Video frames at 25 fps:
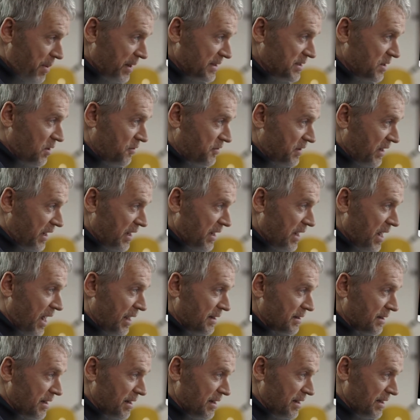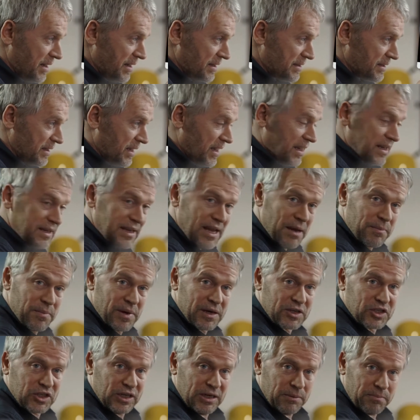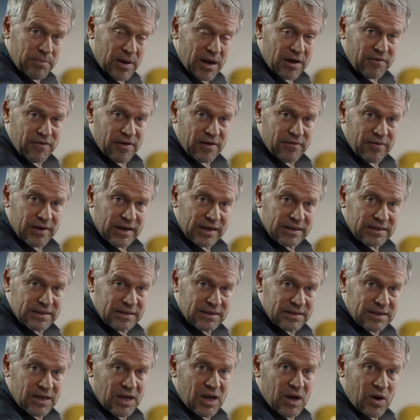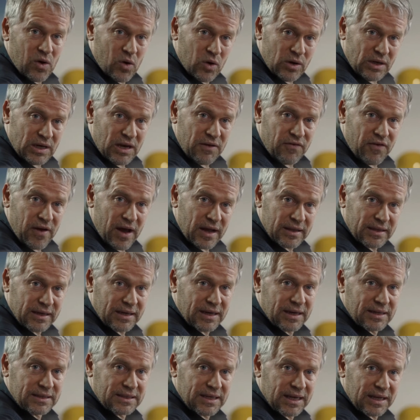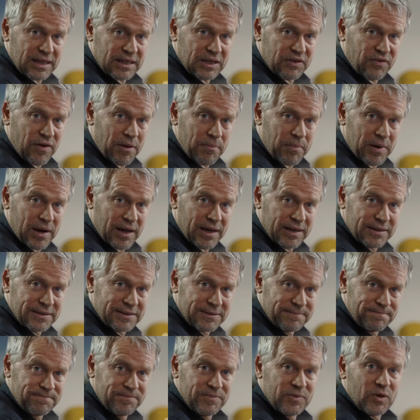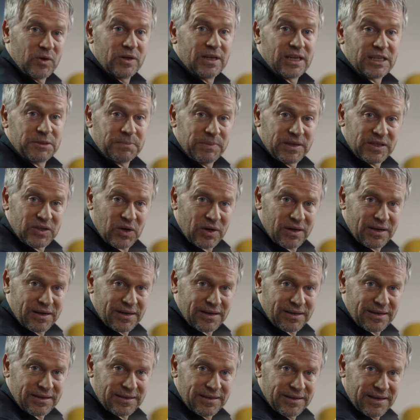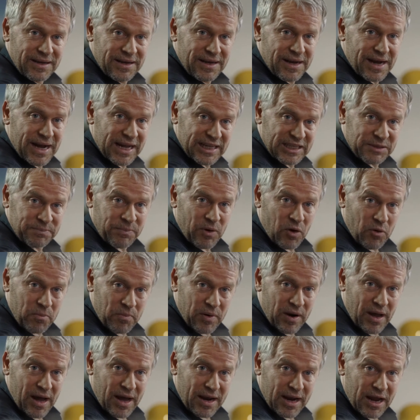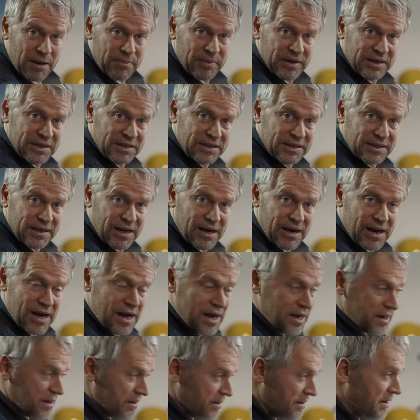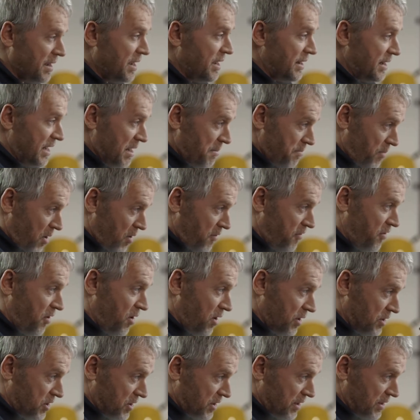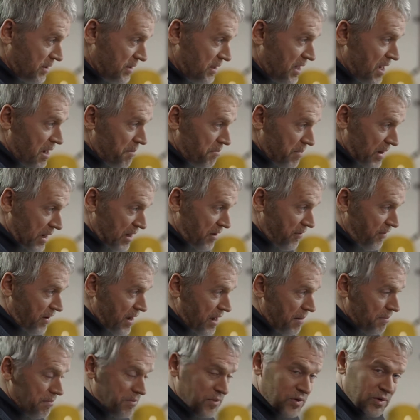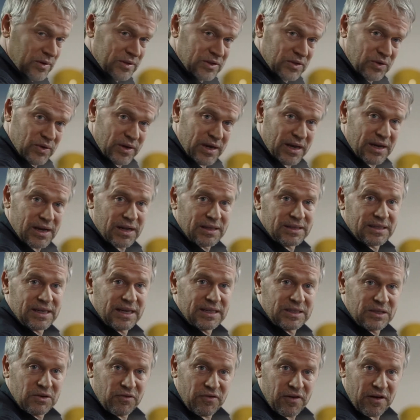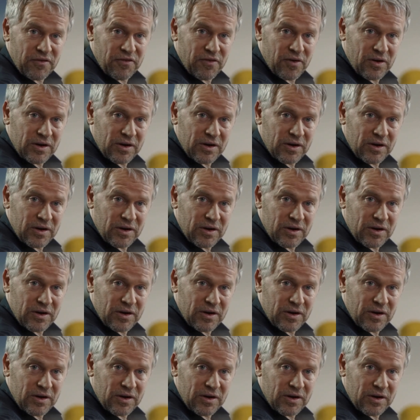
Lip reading: Use it to create job orders, manage your machine pool, and schedule pavers. One special feature, it enables me as a job planner to conveniently track the progress of a job at any time.